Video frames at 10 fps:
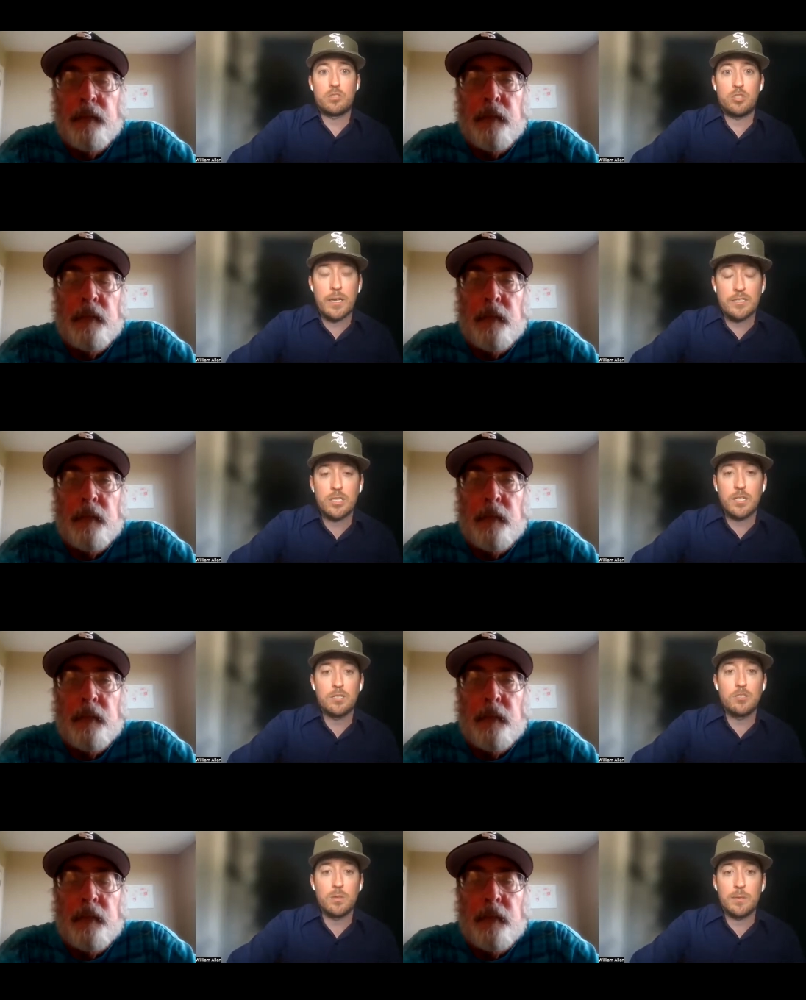
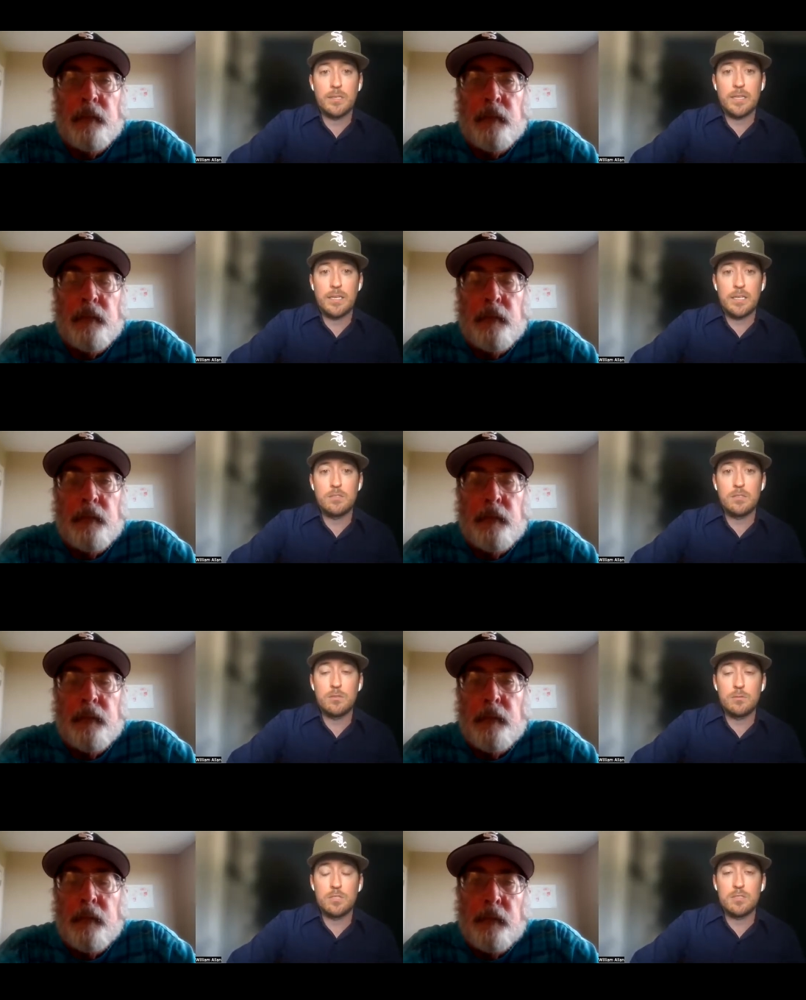Speaker 1: stretching and doing what they need to
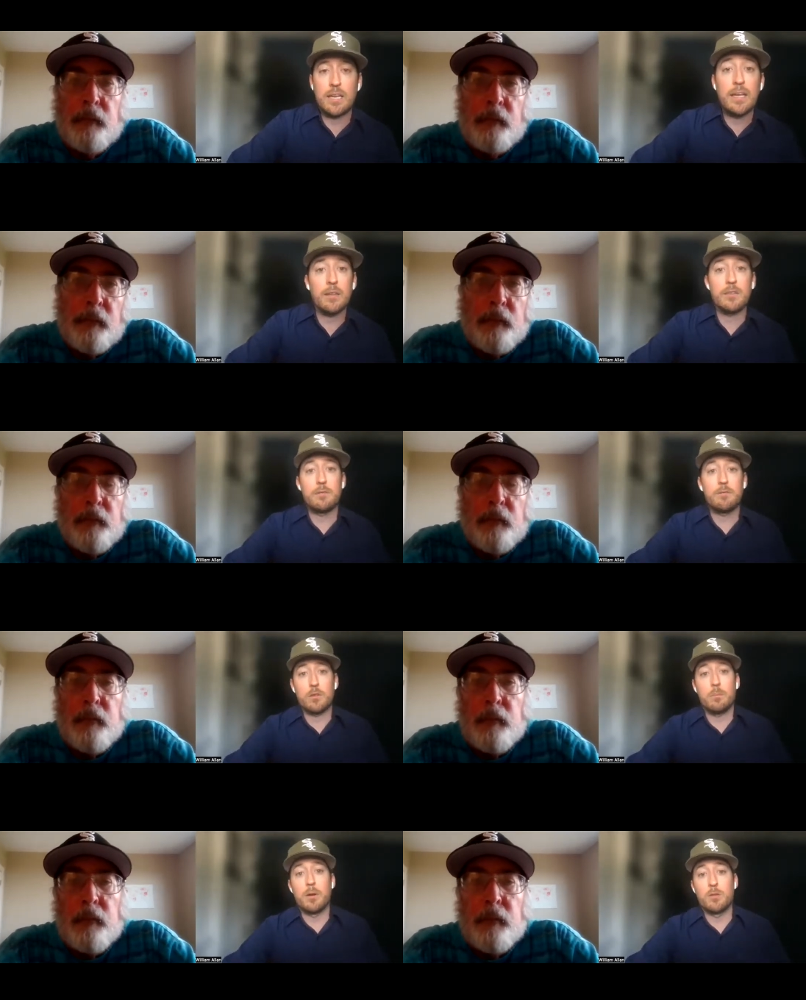do to stay healthy
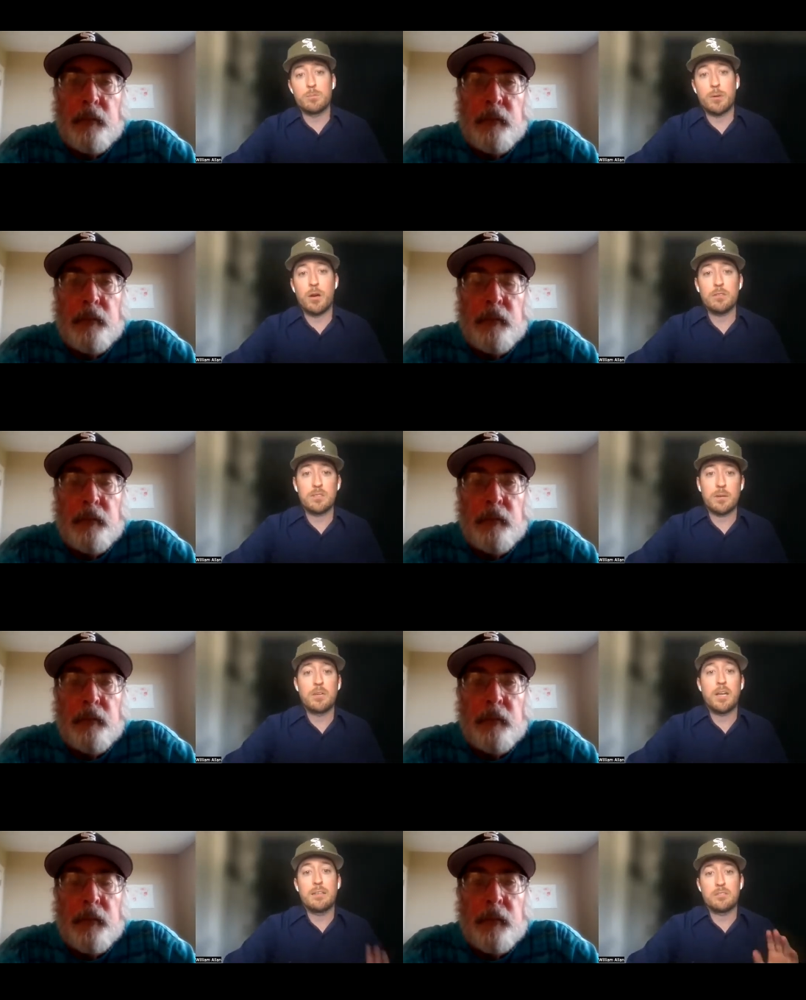for the most part.
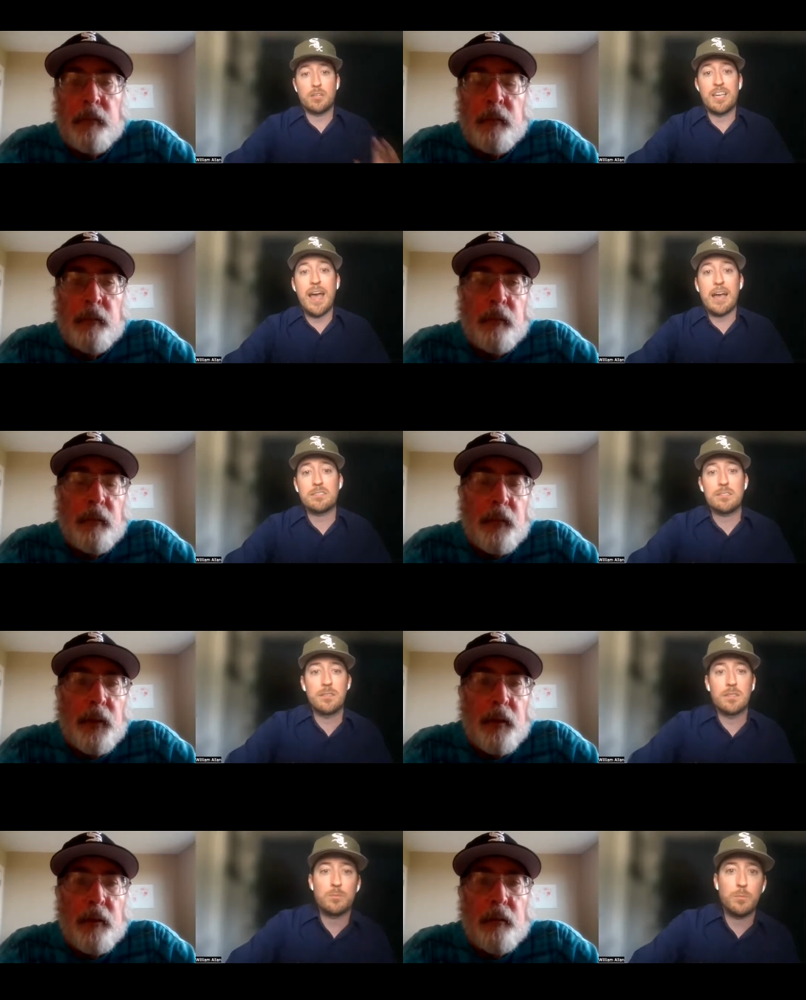Some guys are gassed
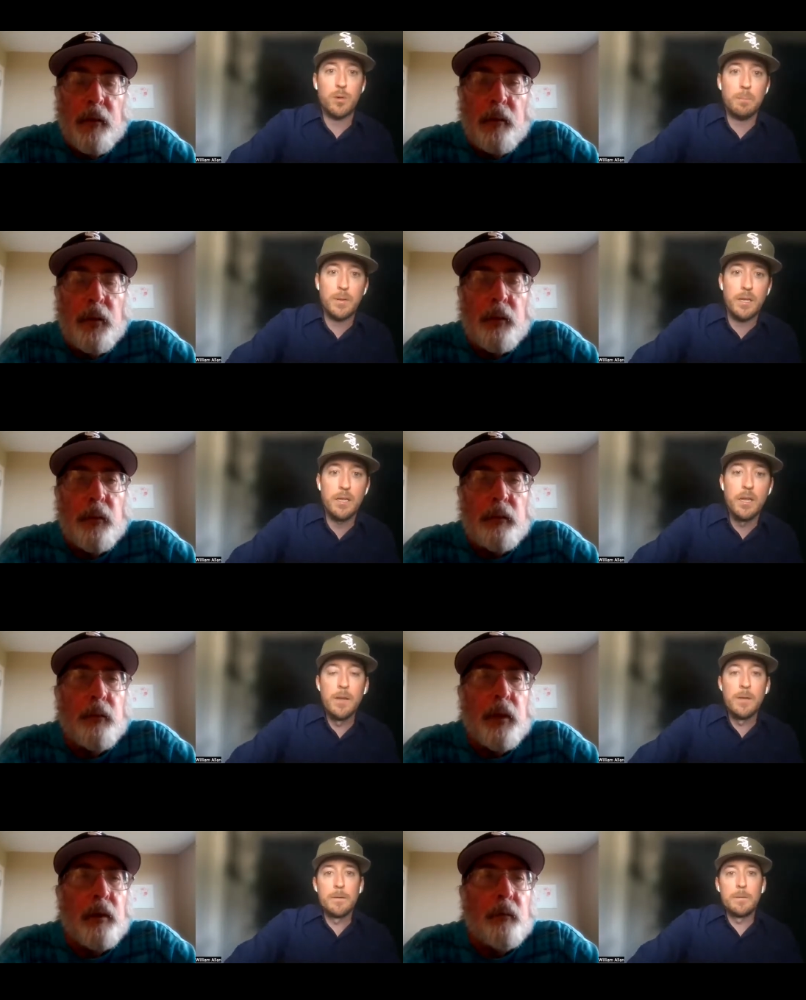at this point.
Speaker 2: I mean, but
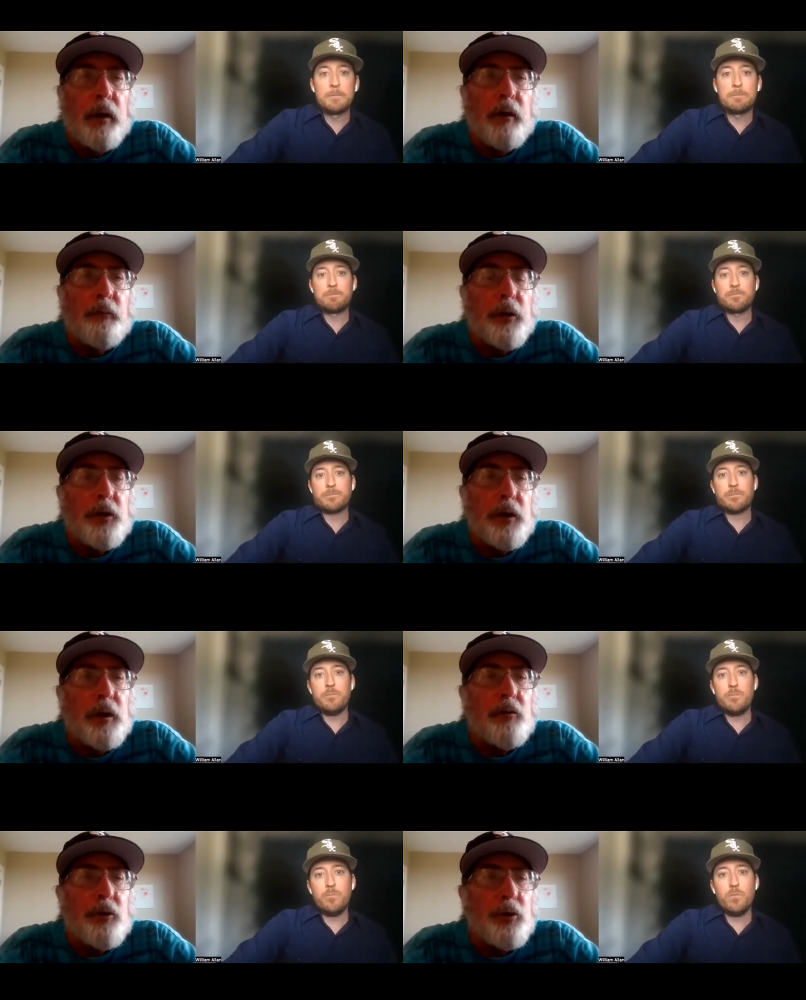we, we, have, we have pitching
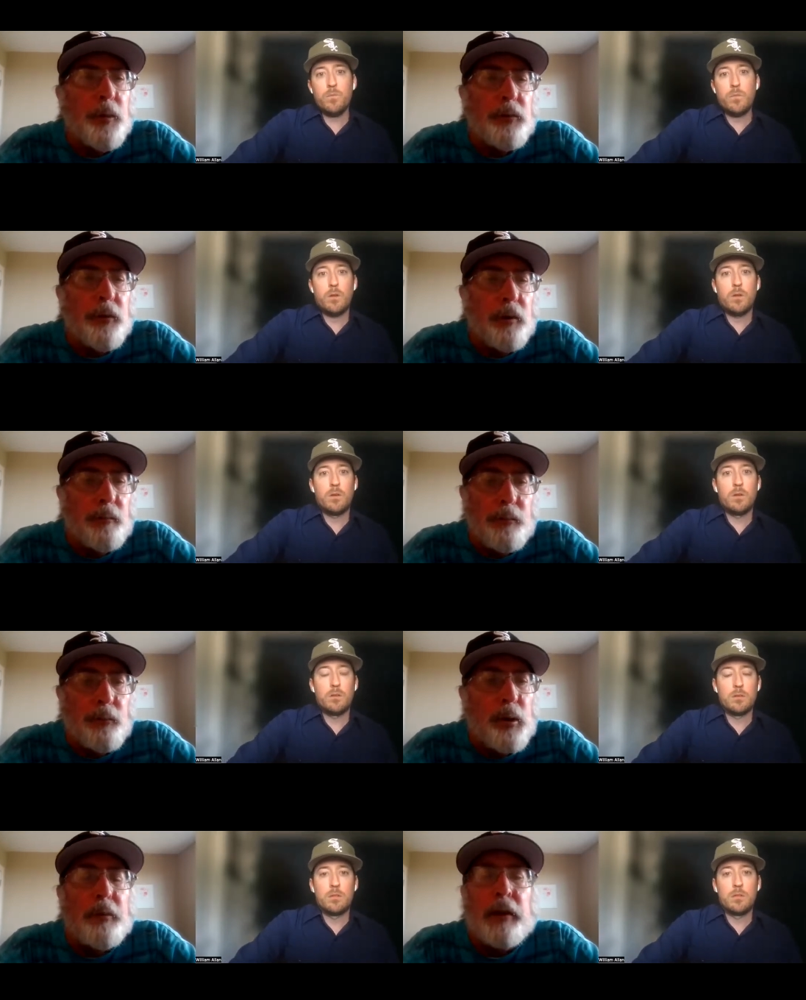injuries, but they're
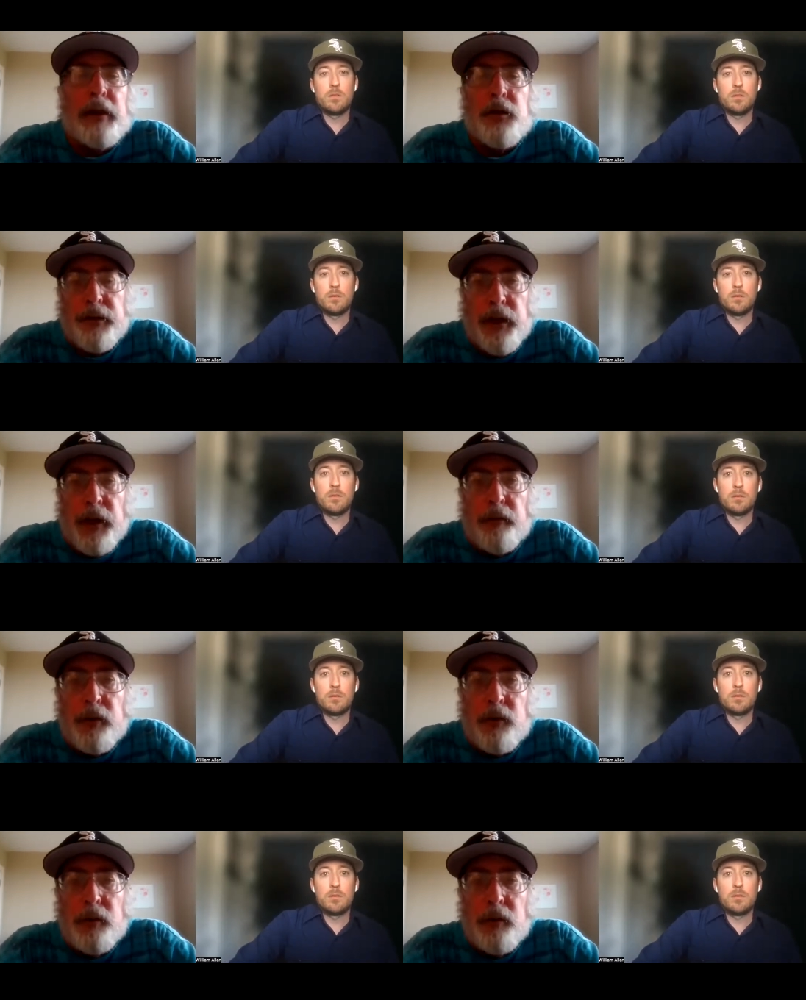probably less than
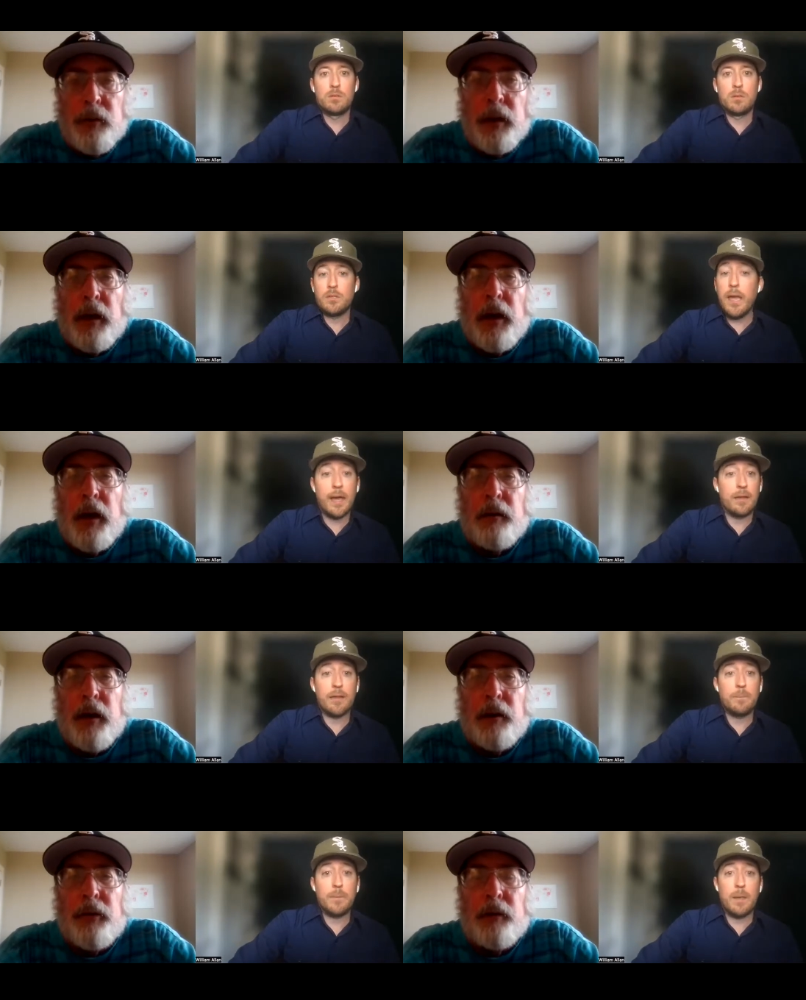average.
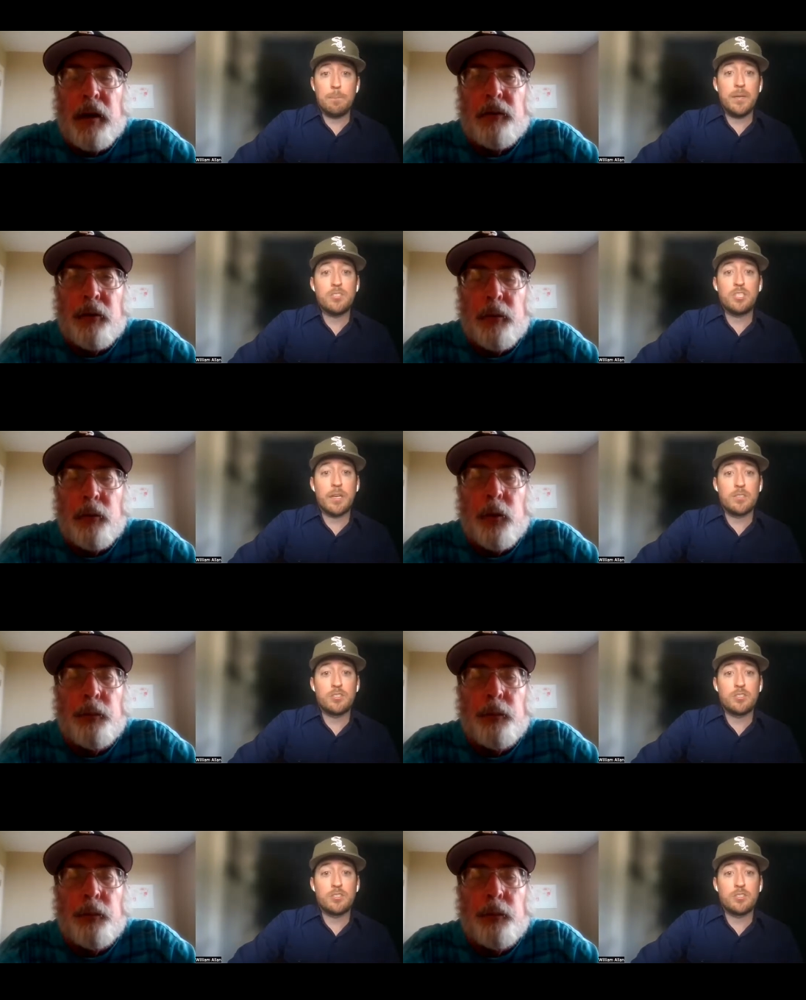
Speaker 1: Yeah, I, I, and, I, and I pitching